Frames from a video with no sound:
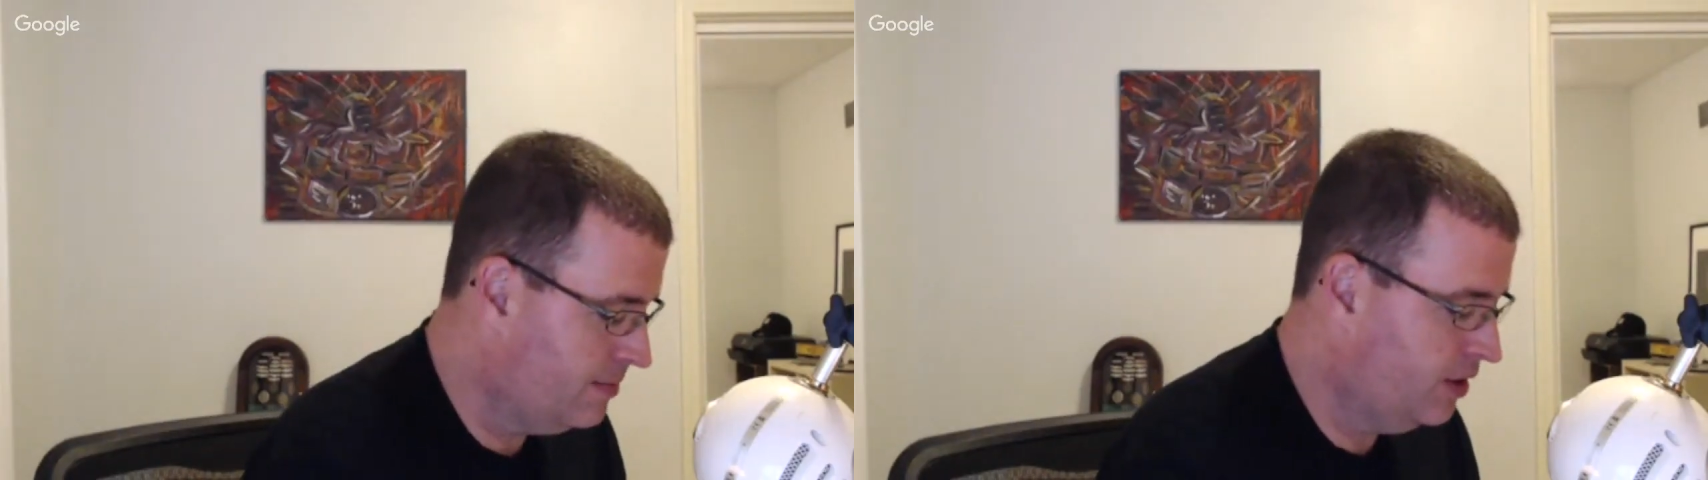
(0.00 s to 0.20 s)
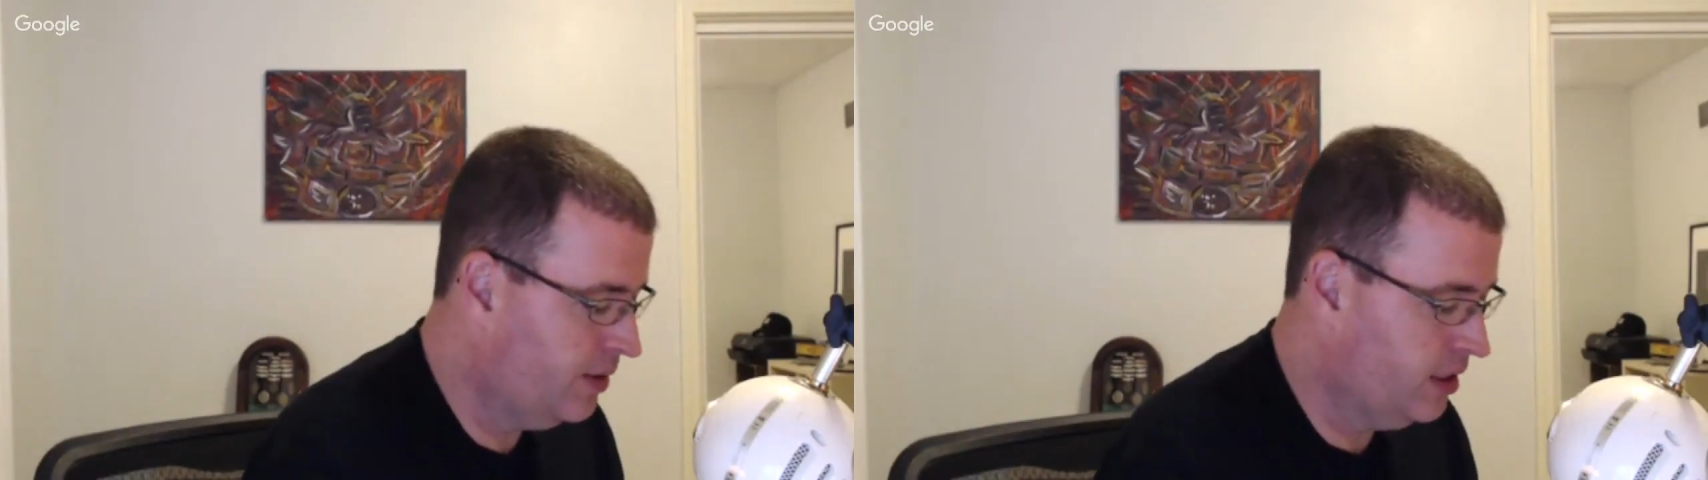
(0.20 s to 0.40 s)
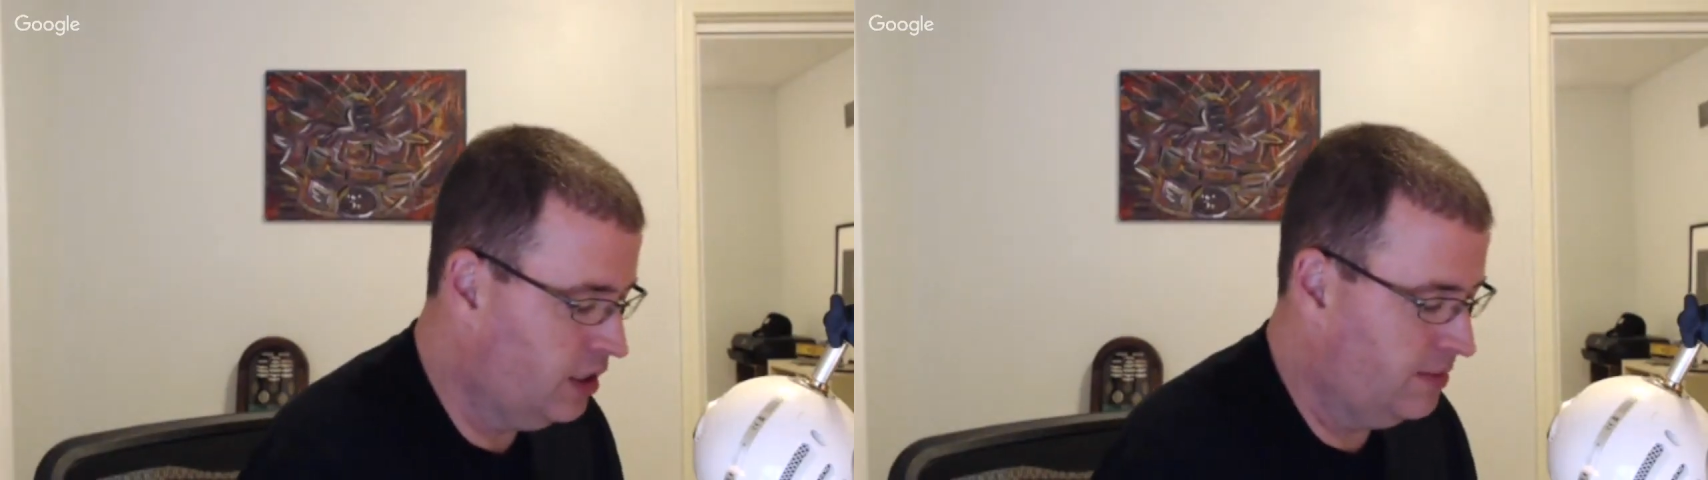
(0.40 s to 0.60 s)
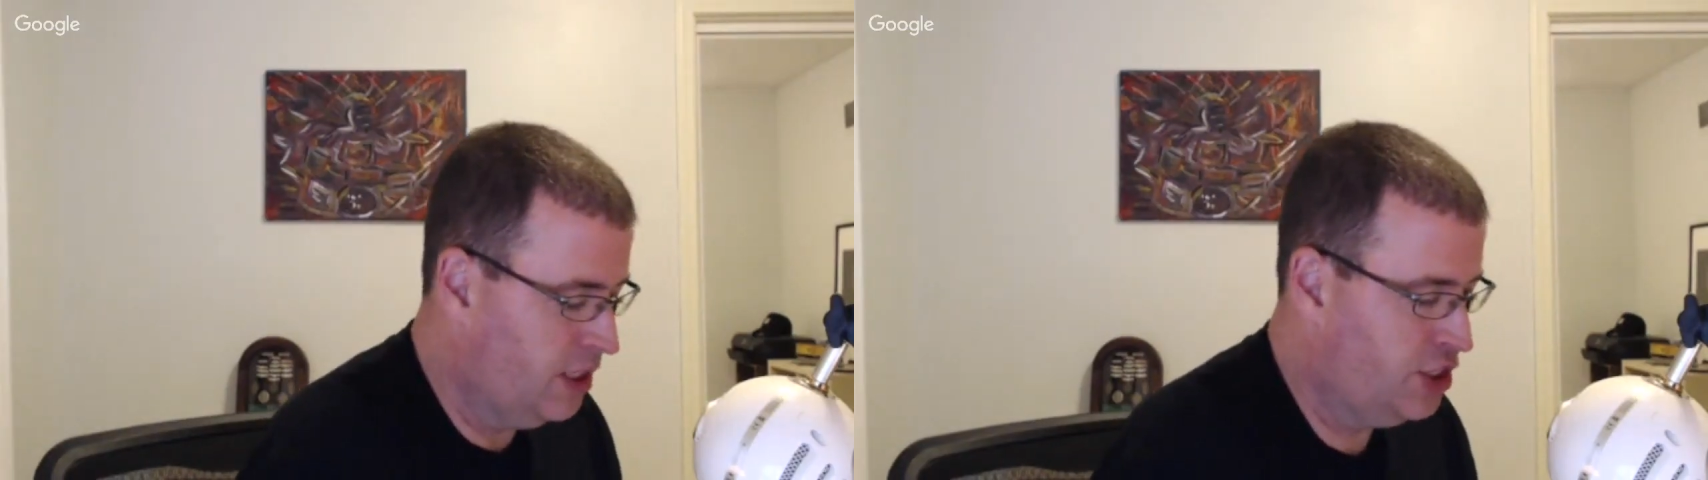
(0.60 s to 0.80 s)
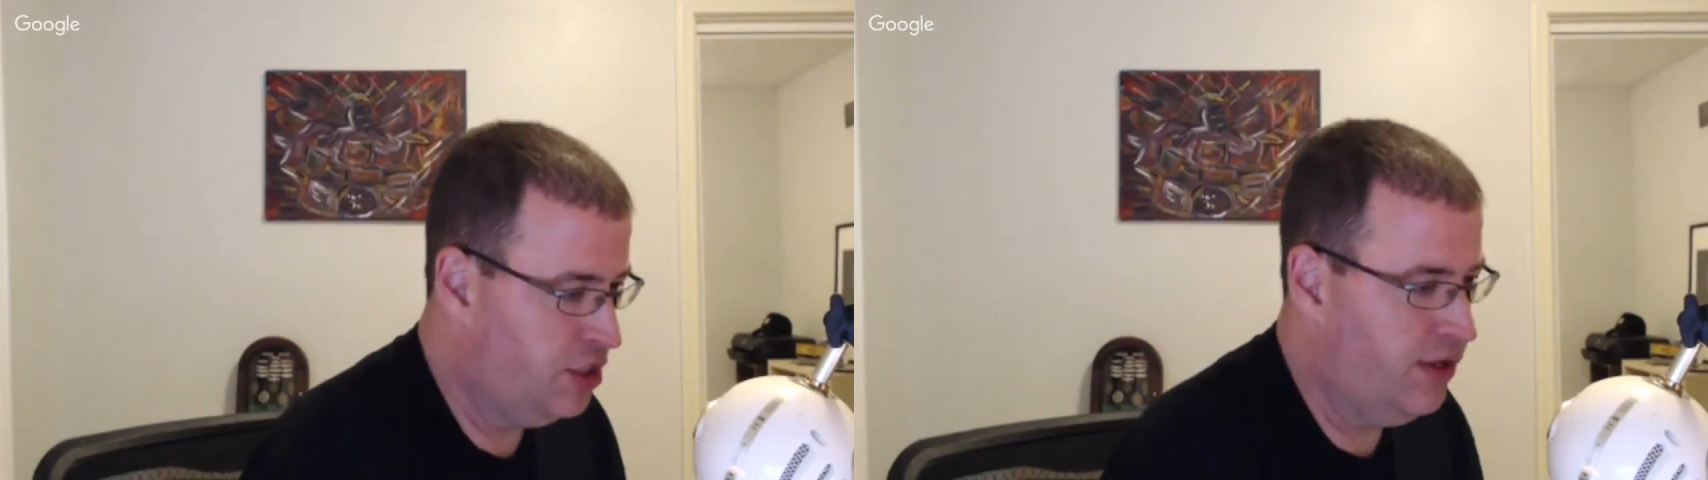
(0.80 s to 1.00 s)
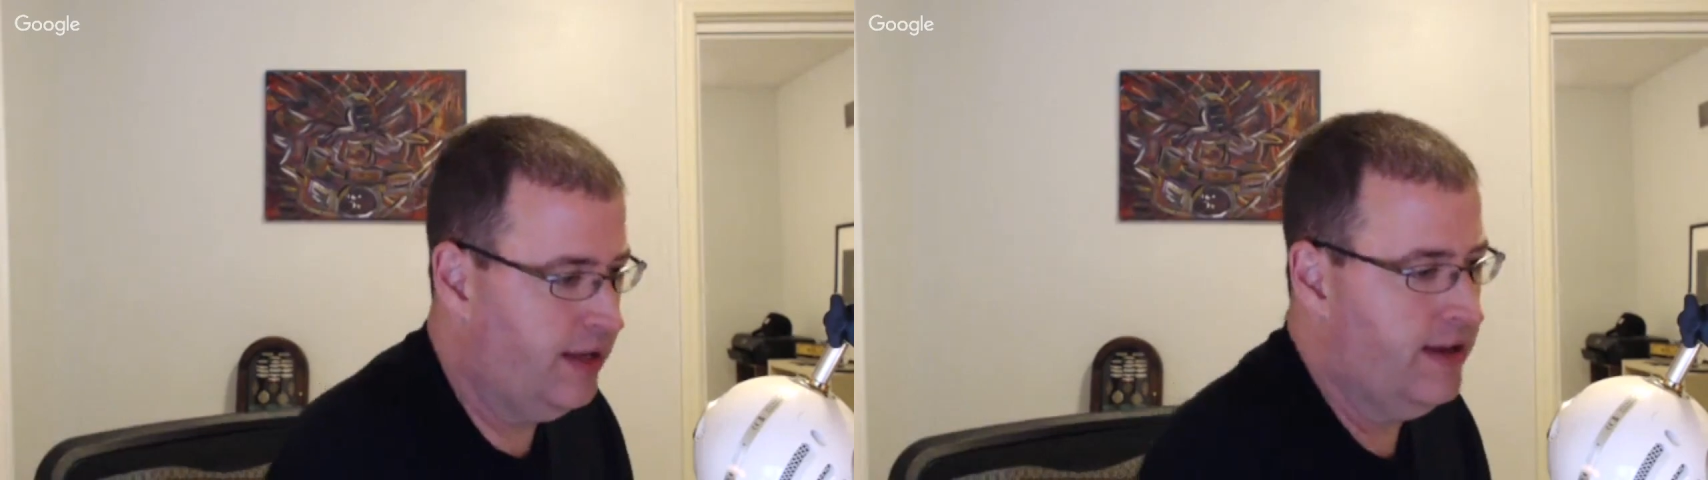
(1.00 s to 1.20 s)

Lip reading: been doing a little bit of shooting.